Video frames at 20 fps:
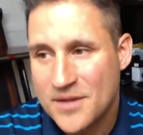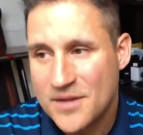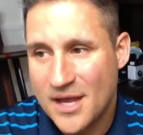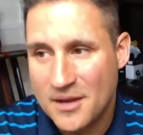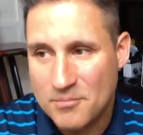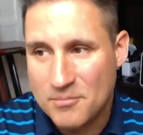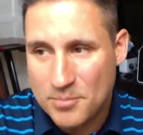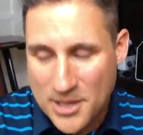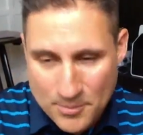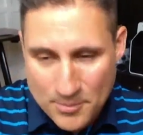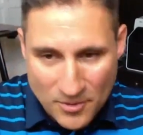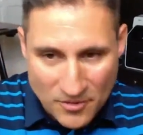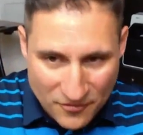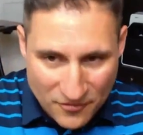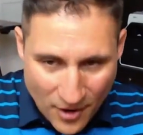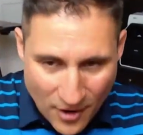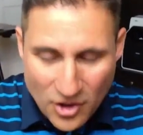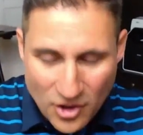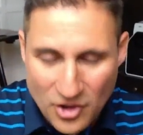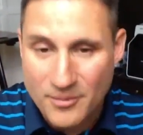and people
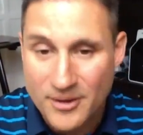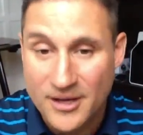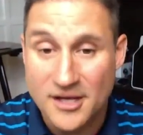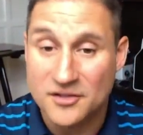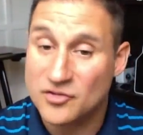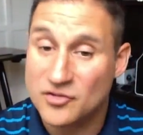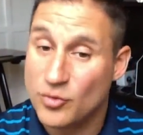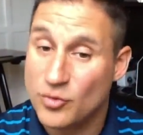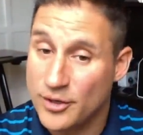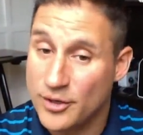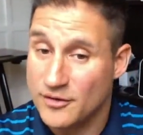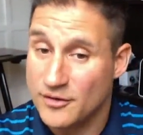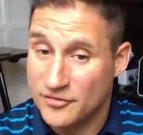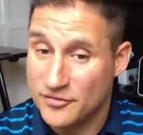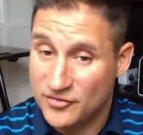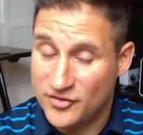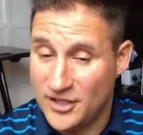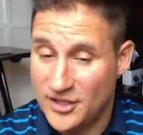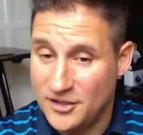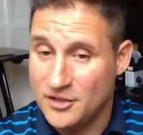following me on Twitter
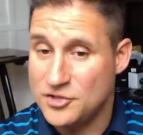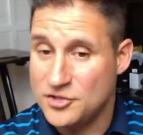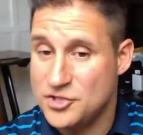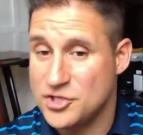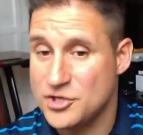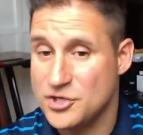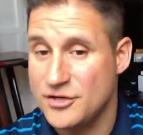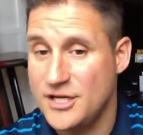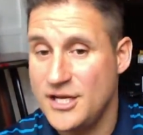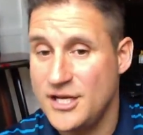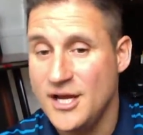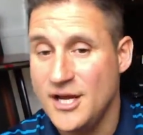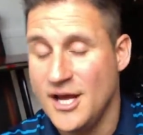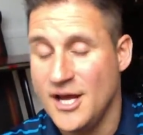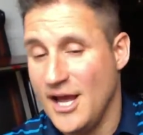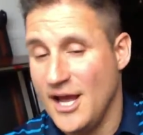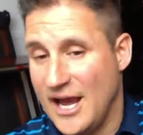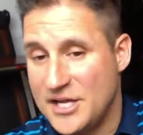have seen the journey.